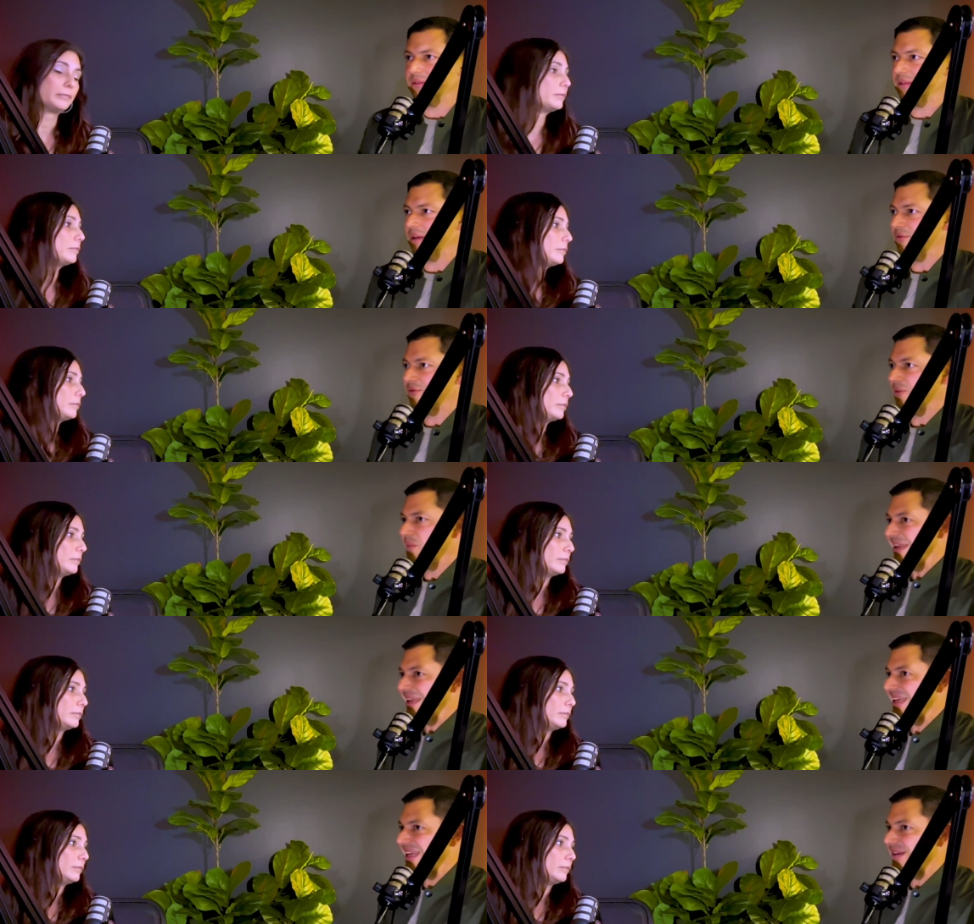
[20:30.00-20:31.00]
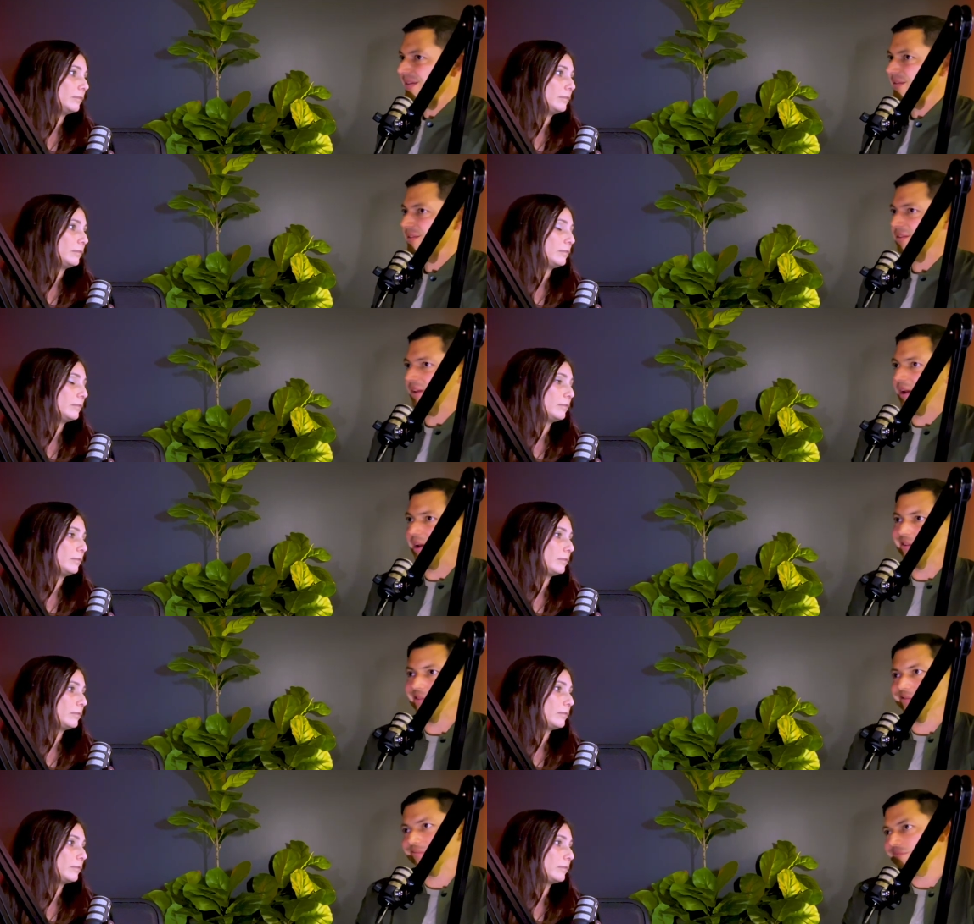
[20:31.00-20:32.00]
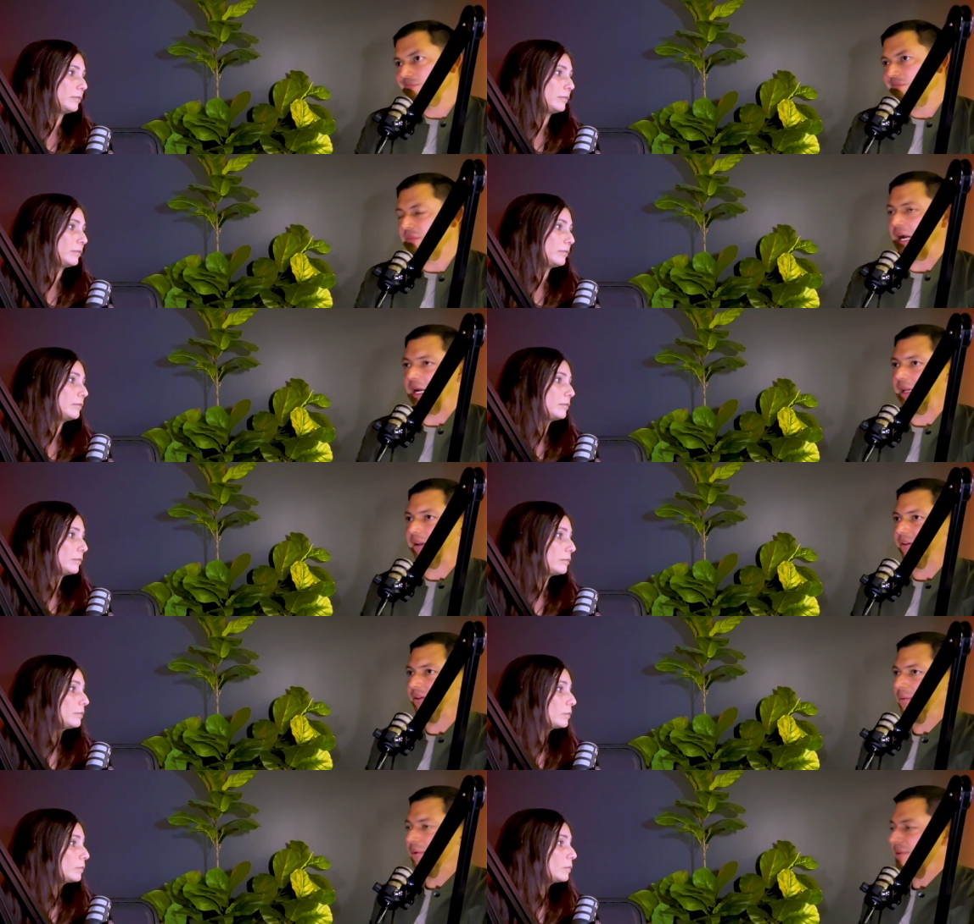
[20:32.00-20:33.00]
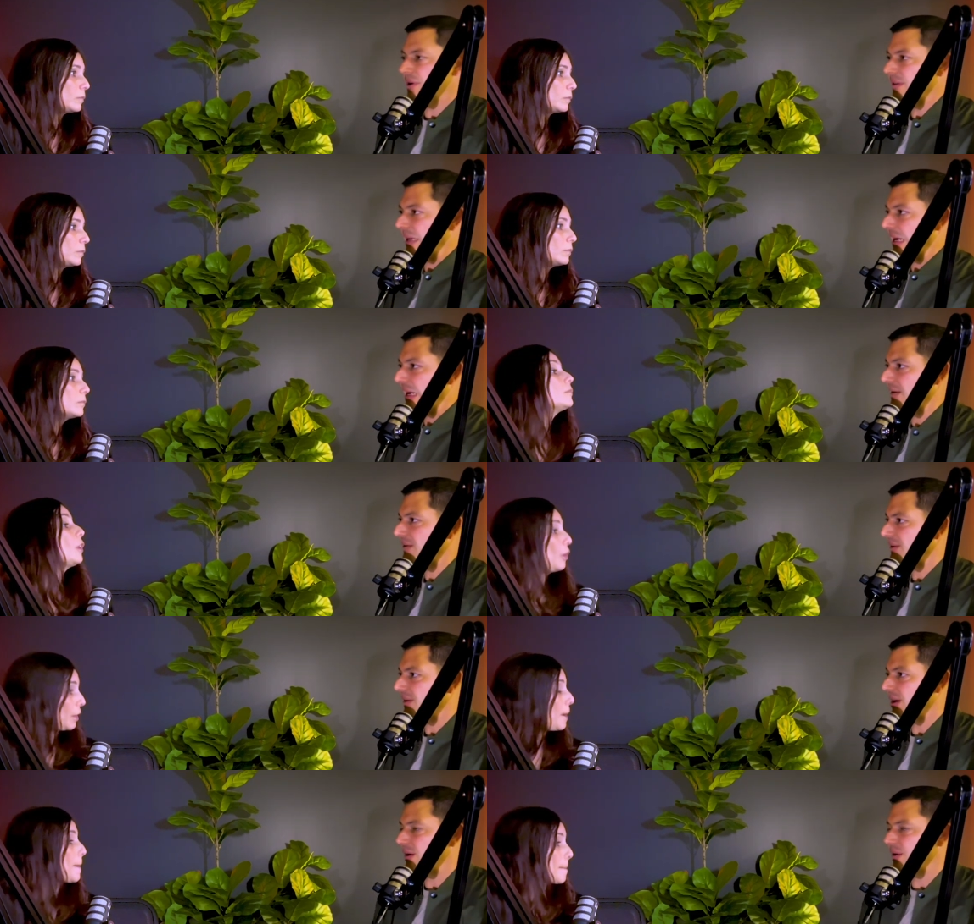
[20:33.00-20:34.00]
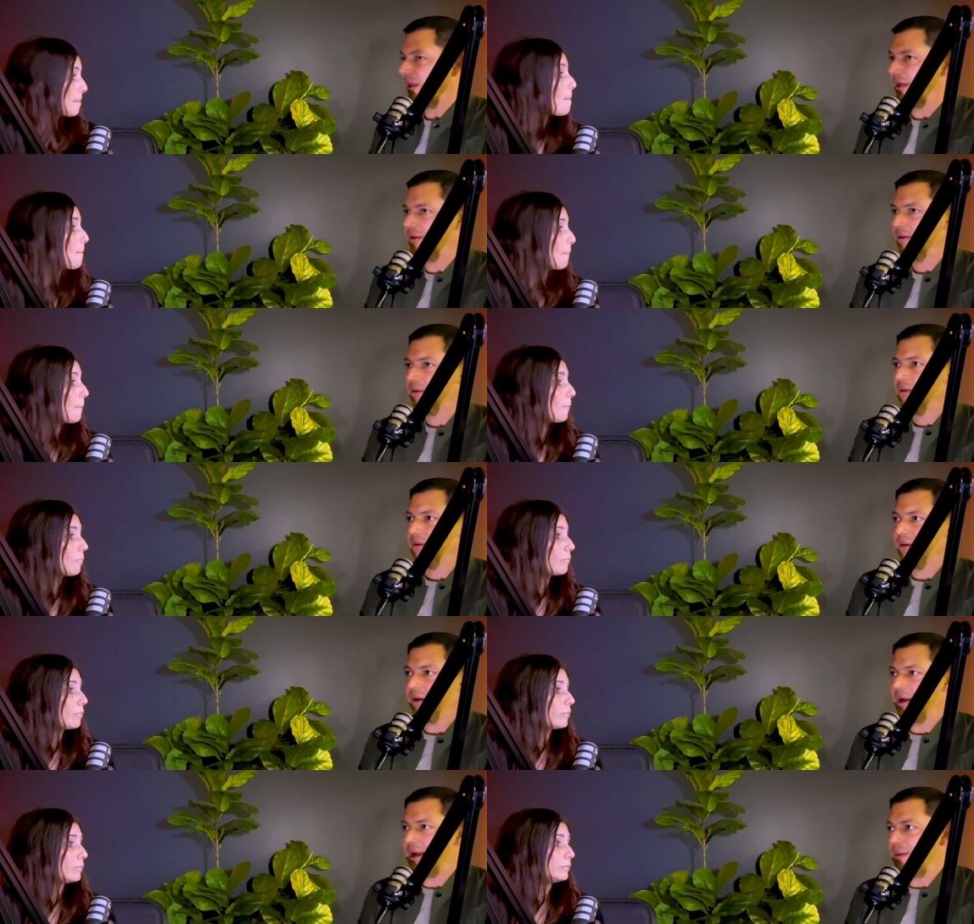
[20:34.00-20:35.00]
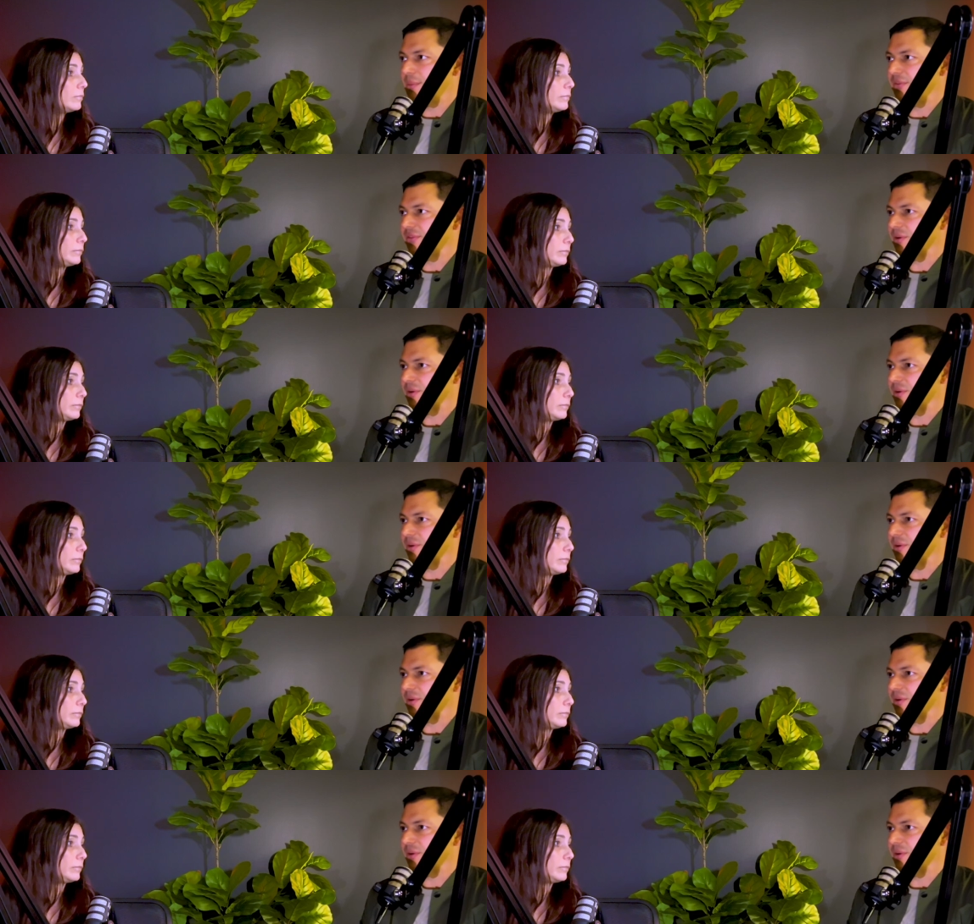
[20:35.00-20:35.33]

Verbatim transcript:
Speaker 1: you know, for me, it's like I got to deal with all that. Okay. You know, like um, if